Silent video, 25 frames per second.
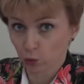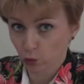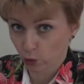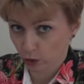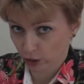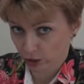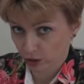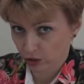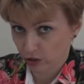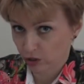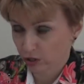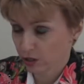
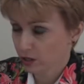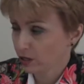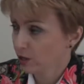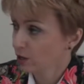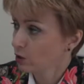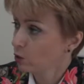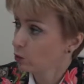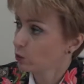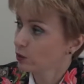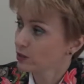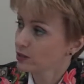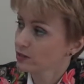words
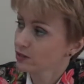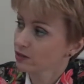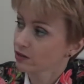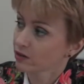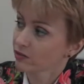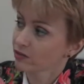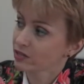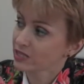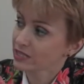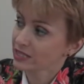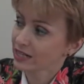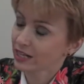with
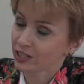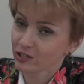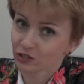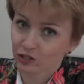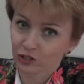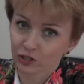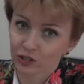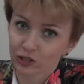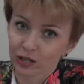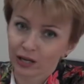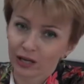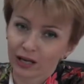these
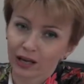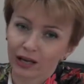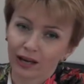letters.